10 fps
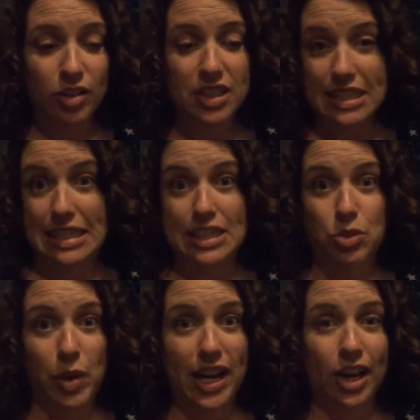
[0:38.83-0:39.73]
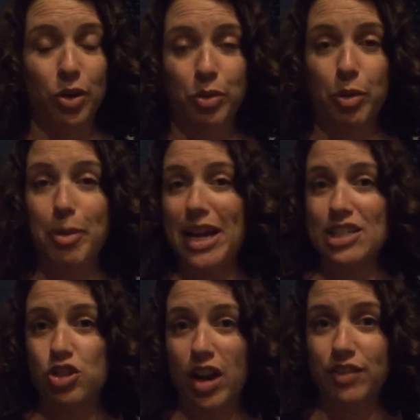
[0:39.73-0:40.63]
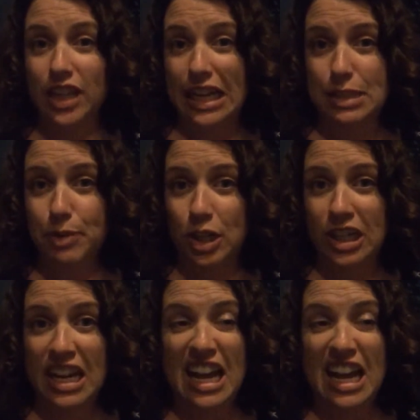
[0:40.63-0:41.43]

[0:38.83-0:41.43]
destination wedding or romance travel expert,